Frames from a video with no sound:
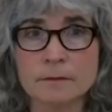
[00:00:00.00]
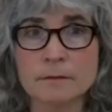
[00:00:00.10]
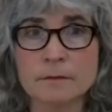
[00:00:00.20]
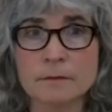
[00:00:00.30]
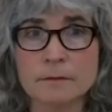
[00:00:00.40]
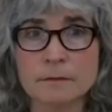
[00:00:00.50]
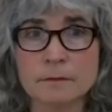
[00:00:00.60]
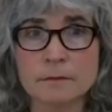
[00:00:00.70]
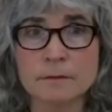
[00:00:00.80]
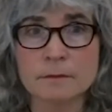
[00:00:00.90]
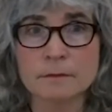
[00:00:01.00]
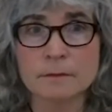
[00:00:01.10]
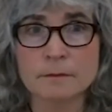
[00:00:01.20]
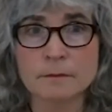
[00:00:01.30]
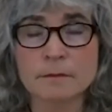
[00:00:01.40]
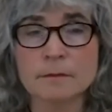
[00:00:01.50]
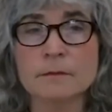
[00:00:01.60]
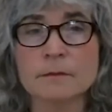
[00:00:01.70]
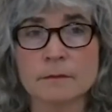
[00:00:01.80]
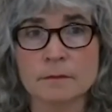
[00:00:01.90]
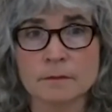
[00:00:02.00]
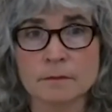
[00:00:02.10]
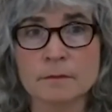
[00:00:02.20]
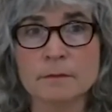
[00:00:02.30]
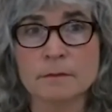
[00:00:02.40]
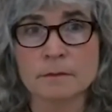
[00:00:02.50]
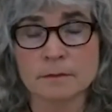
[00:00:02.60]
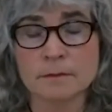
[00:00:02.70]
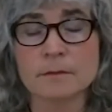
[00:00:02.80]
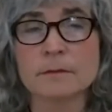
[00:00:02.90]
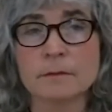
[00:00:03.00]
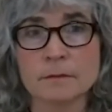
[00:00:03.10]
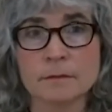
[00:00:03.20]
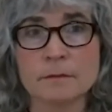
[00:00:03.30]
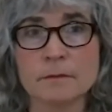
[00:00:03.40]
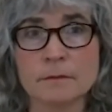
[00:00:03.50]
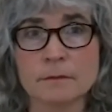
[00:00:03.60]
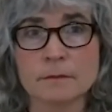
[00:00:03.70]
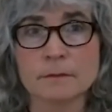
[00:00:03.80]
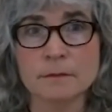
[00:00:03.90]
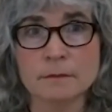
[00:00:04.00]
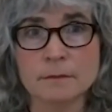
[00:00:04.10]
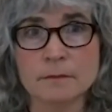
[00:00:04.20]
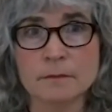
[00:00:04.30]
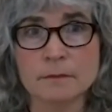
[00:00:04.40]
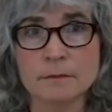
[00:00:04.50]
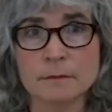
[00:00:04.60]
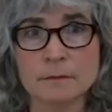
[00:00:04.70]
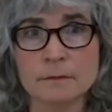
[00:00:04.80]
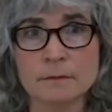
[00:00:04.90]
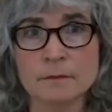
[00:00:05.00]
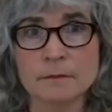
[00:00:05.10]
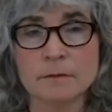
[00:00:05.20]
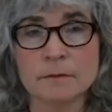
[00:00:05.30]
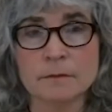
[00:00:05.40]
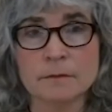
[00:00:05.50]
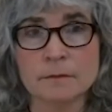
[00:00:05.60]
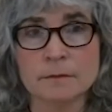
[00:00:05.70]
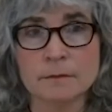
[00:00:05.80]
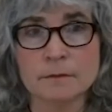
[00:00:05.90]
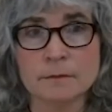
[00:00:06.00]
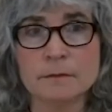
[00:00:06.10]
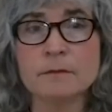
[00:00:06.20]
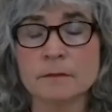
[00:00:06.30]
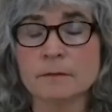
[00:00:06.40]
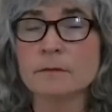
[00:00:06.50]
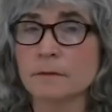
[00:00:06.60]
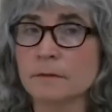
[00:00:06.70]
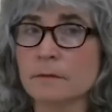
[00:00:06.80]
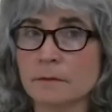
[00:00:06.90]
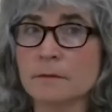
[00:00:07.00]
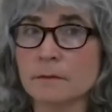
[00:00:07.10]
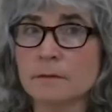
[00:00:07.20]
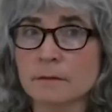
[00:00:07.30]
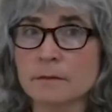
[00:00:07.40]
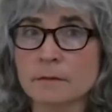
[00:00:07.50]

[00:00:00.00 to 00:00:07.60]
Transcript: (not speaking)